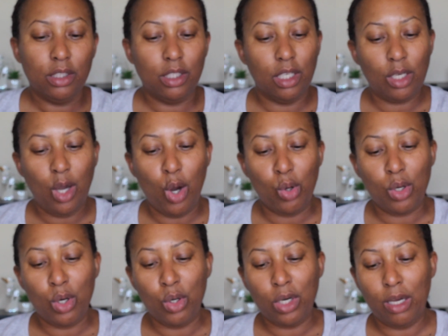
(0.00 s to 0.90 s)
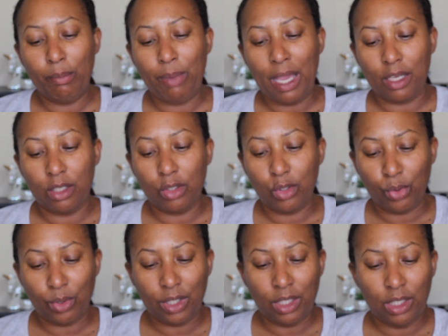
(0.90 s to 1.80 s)
the Cocoa Cabana
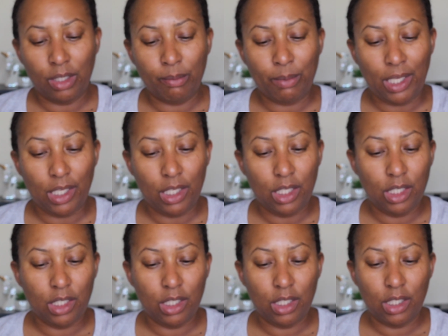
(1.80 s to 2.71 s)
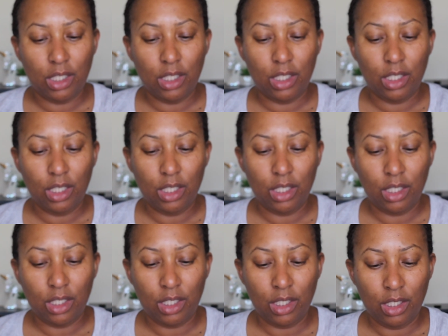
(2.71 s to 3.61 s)
Cream in
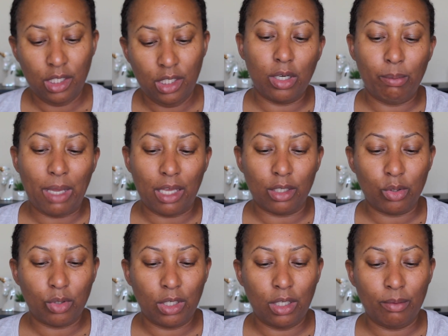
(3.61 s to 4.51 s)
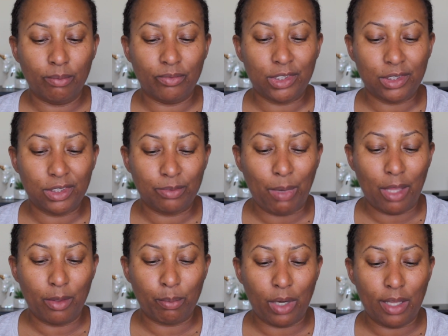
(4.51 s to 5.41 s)
Cabana Cream. This is
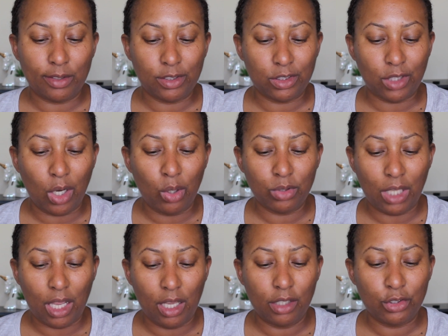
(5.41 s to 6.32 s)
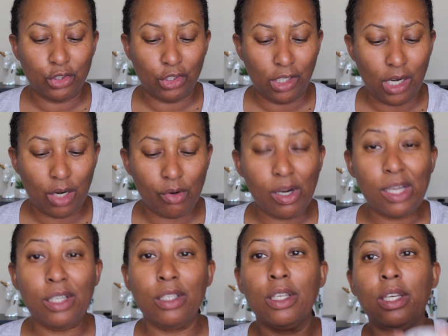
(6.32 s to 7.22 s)
by the brand Sol de
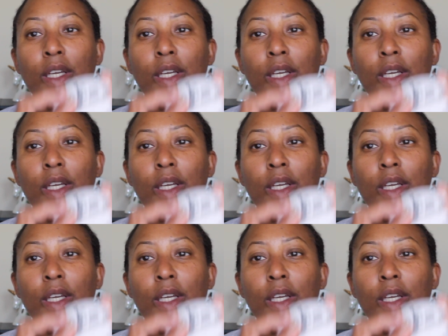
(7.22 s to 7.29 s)
Janeiro.